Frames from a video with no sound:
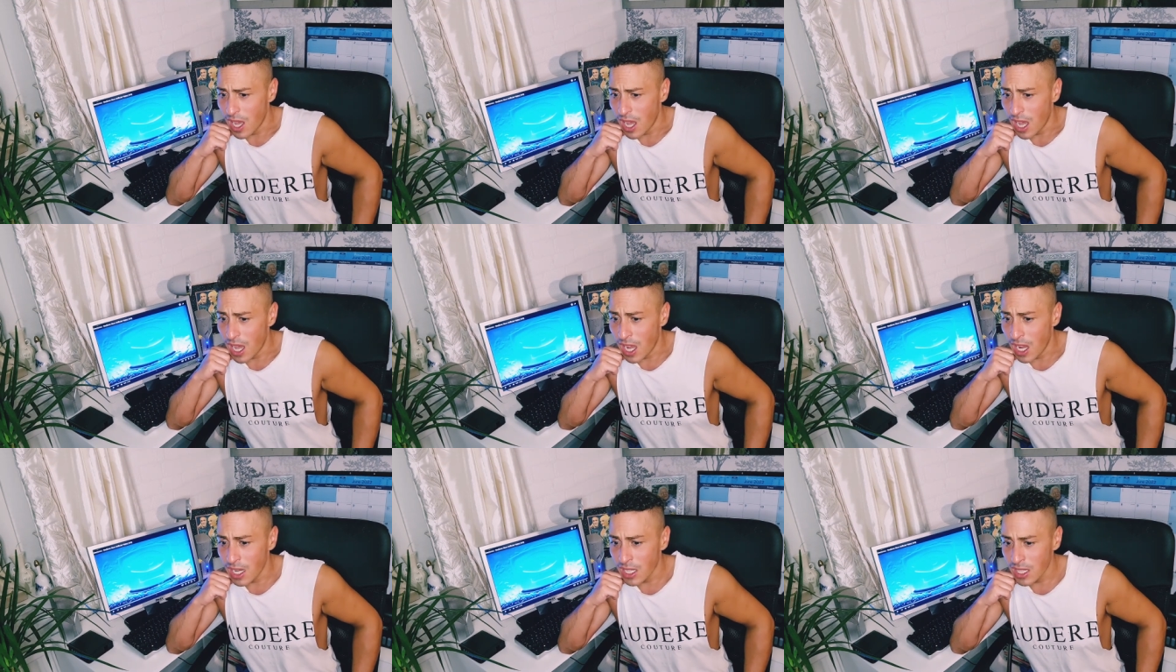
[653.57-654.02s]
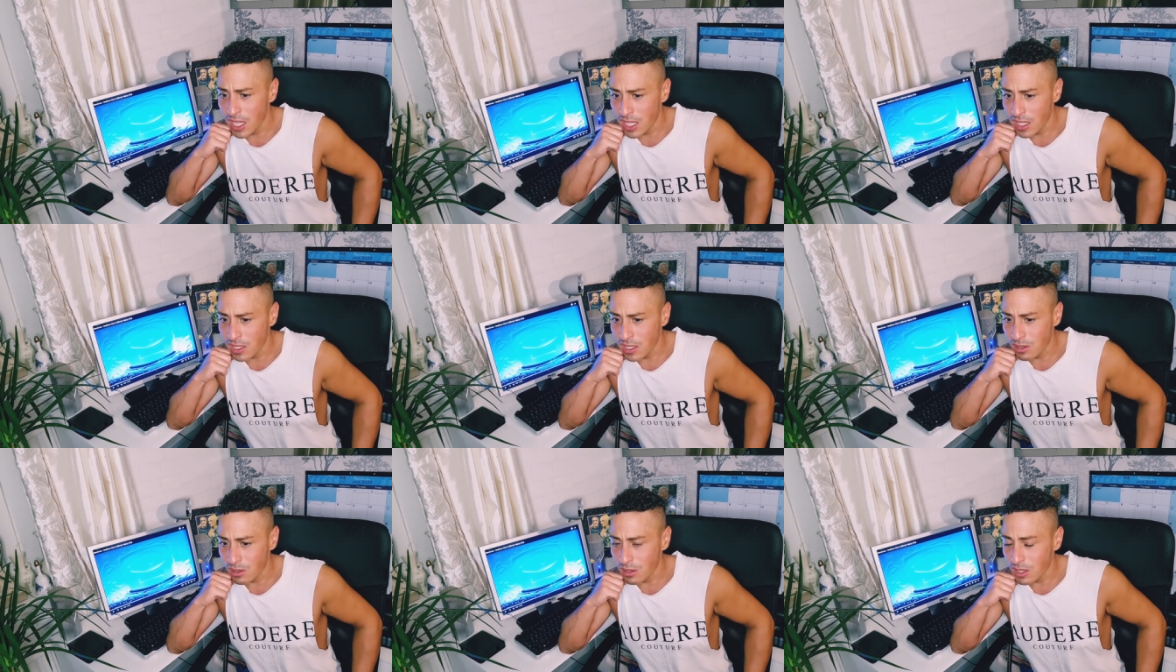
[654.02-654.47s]
I like
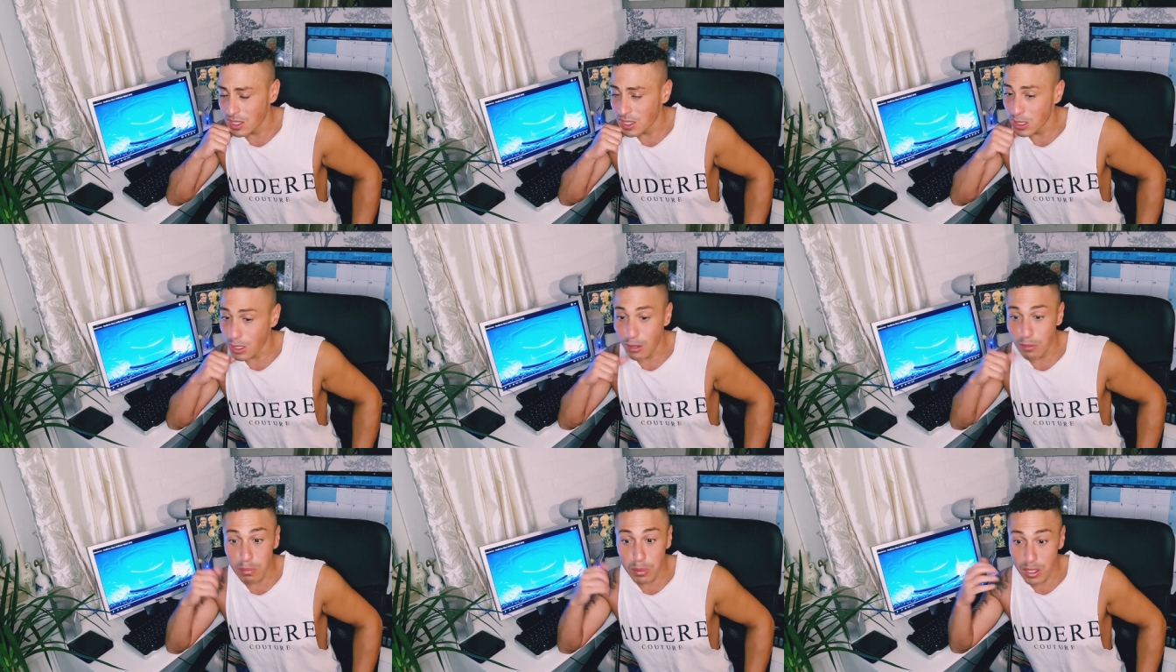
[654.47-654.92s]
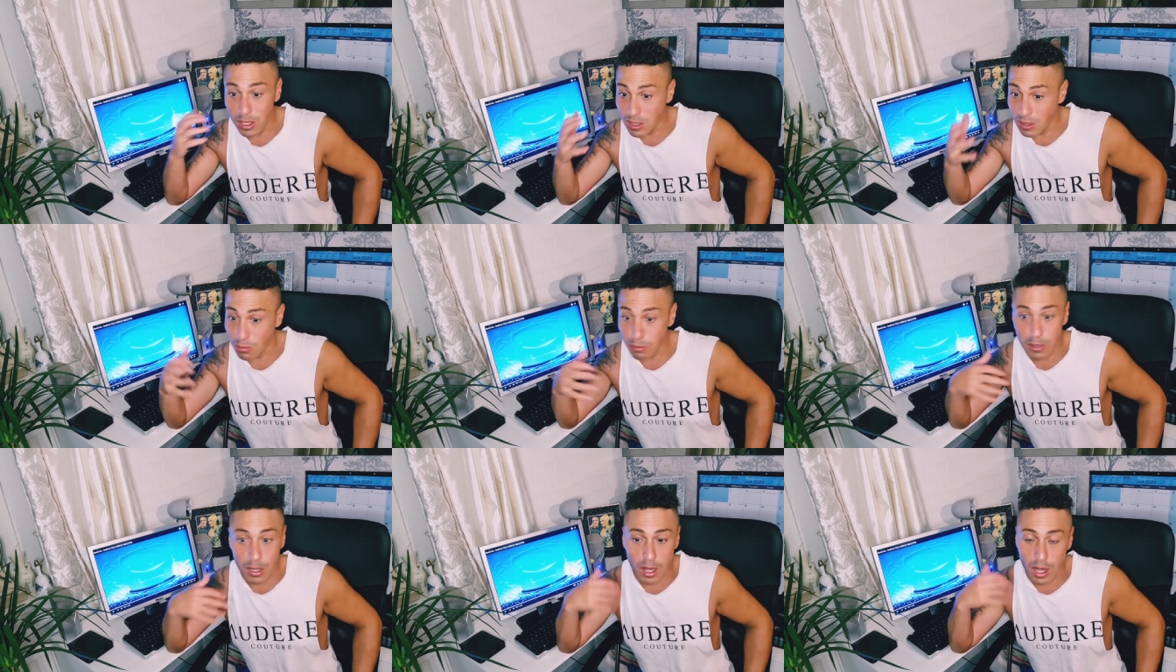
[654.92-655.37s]
the song itself because
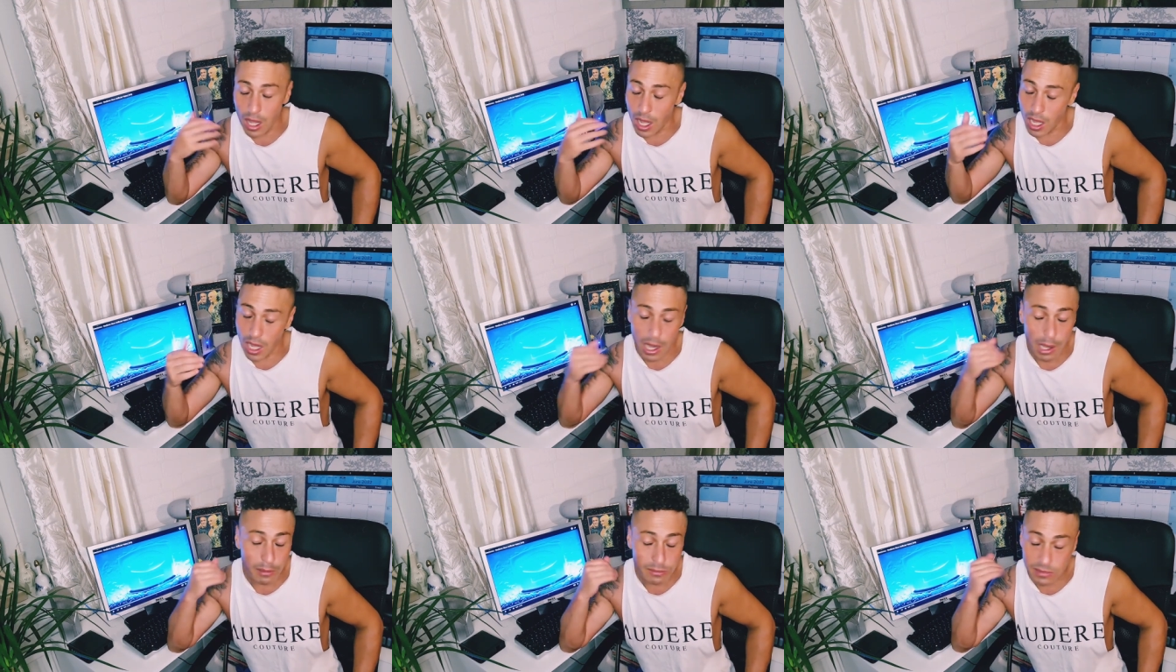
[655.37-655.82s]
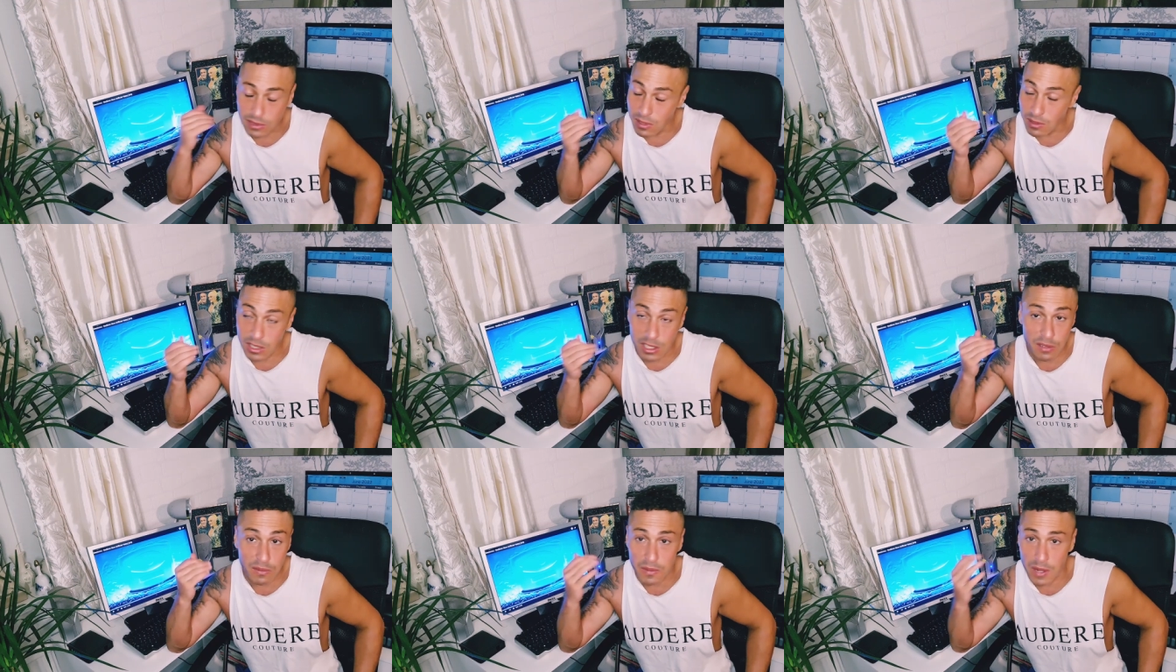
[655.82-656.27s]
I've got I have
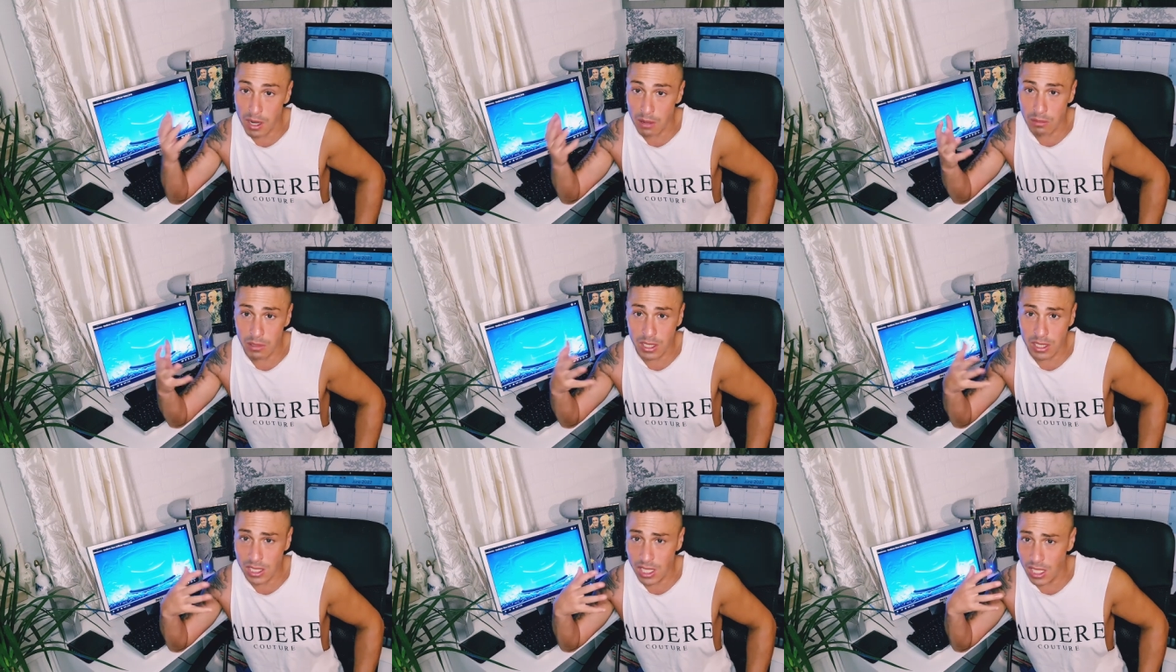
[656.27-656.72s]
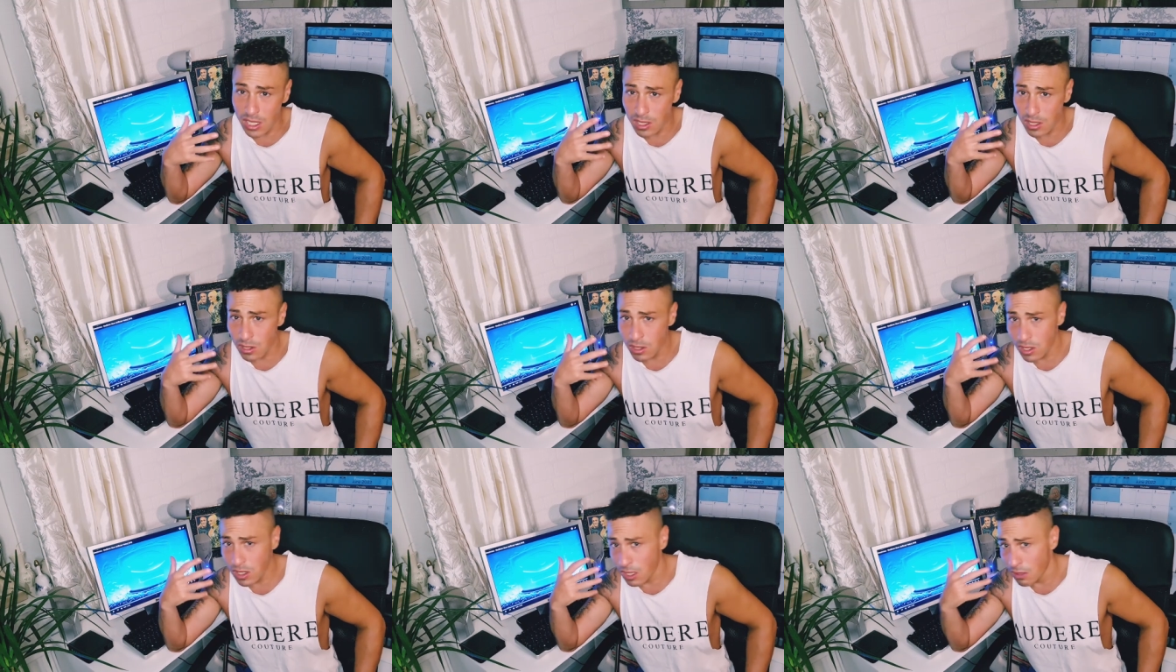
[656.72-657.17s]
such a varied taste
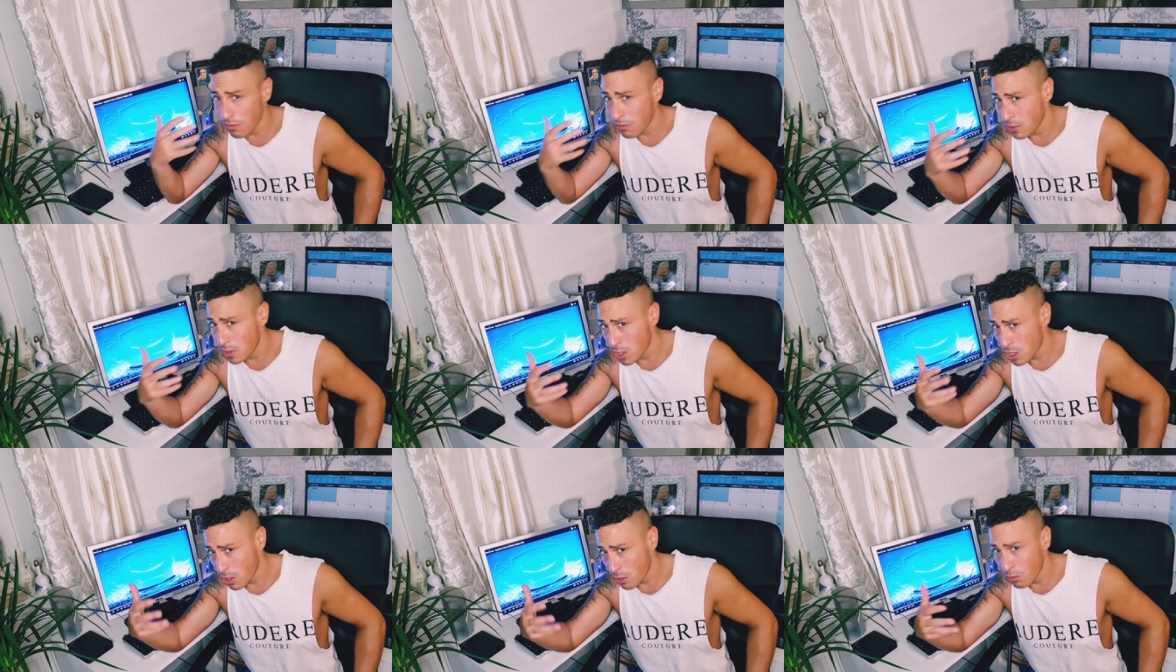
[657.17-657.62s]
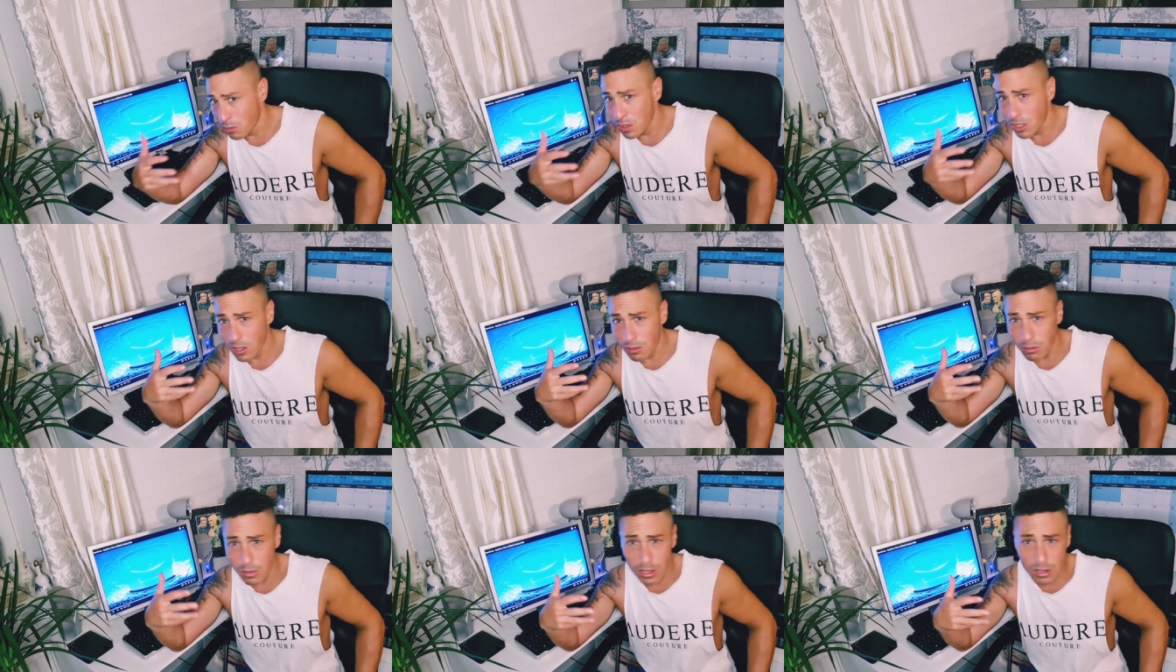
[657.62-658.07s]
in different
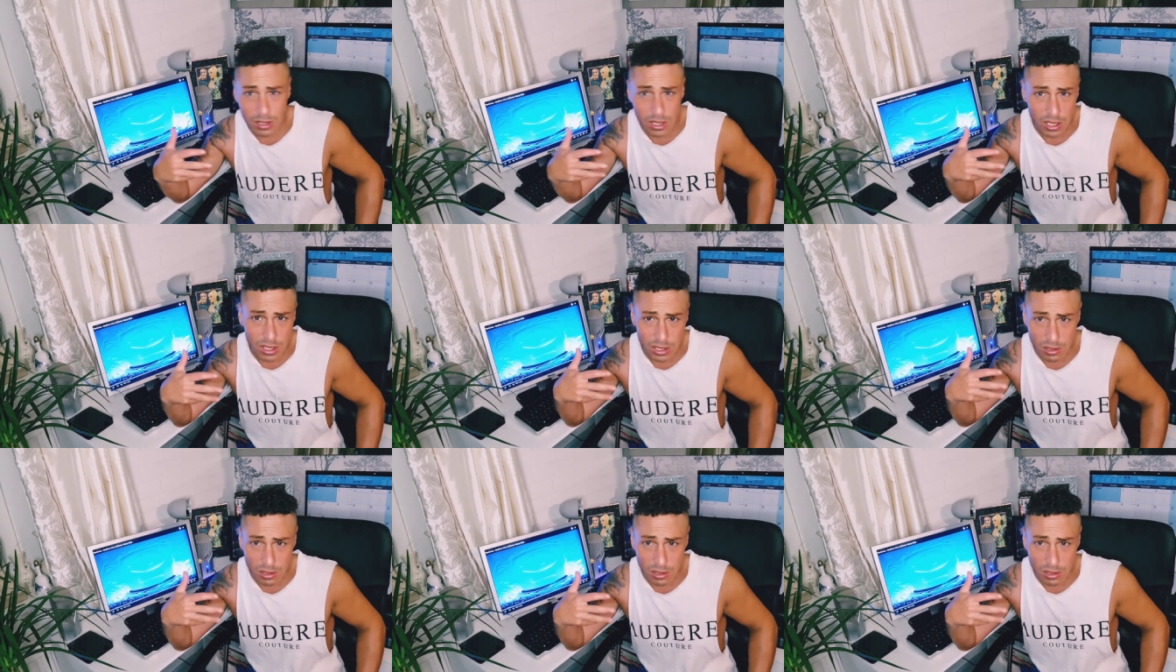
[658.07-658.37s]
genres of music,